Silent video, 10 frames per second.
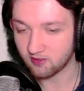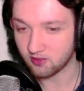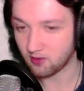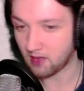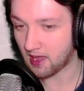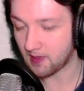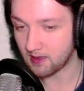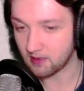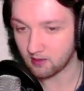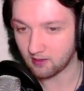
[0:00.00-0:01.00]
And
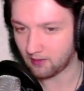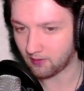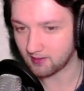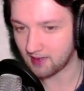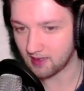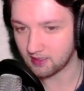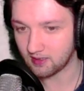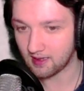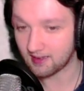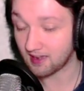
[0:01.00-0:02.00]
then level 10 you
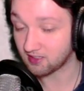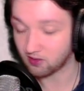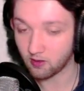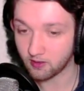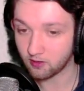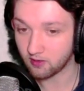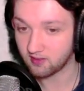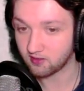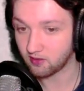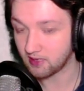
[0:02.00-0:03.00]
get a task slot increase,
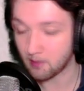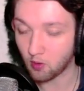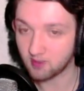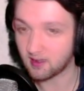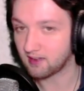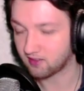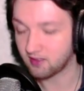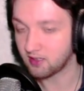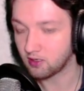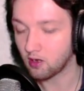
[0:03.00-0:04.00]
so you get more tasks that
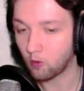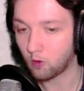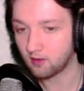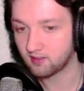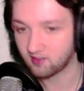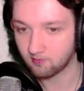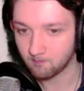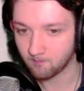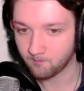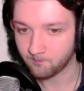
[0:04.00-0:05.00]
you can do at once.
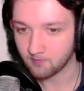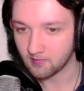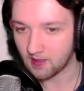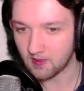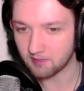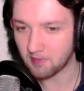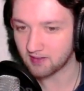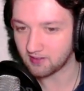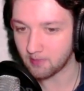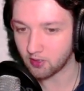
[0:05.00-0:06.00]
And there's
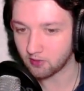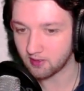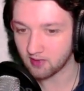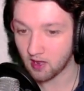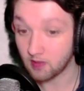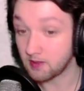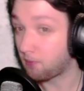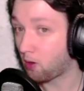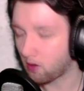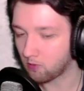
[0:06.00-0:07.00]
max labor increase. The
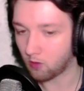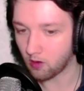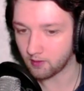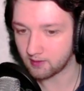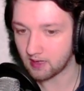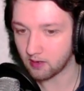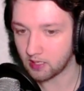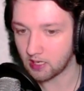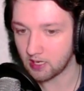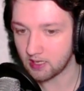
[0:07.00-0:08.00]
important one down
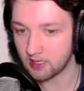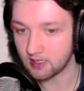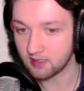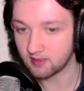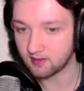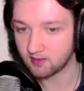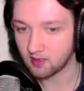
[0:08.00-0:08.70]
here is